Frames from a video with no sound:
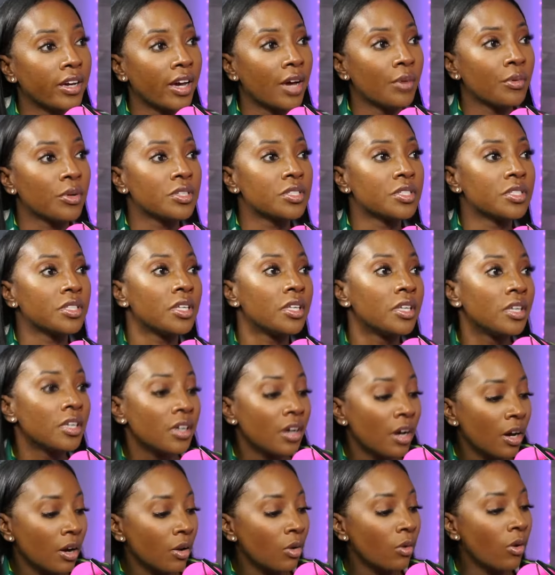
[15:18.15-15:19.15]
I was
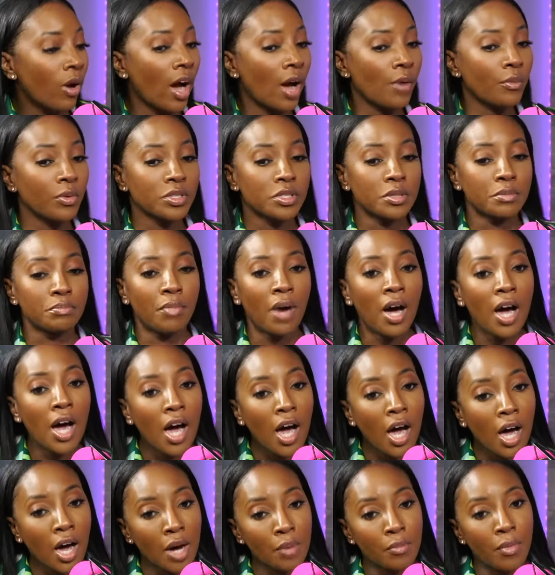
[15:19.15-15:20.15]
CEO, I was
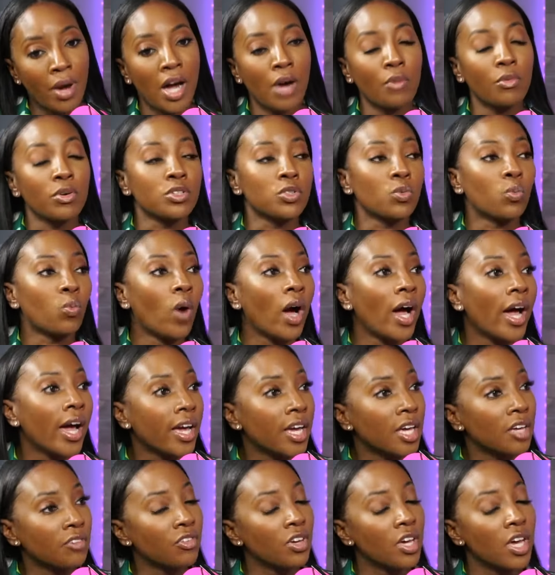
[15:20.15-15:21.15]
mom, I was
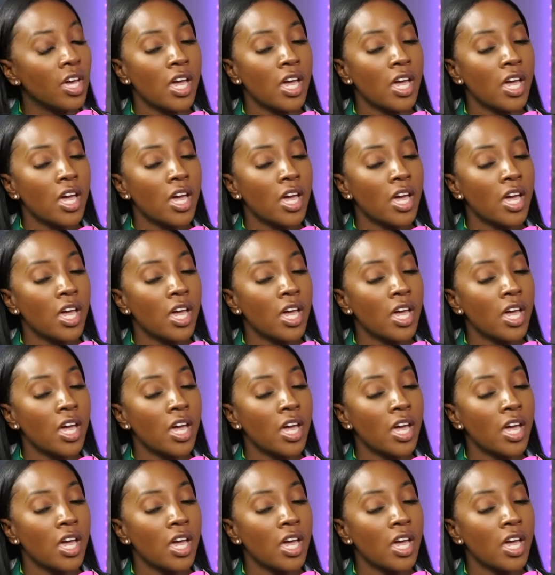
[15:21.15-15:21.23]
wife.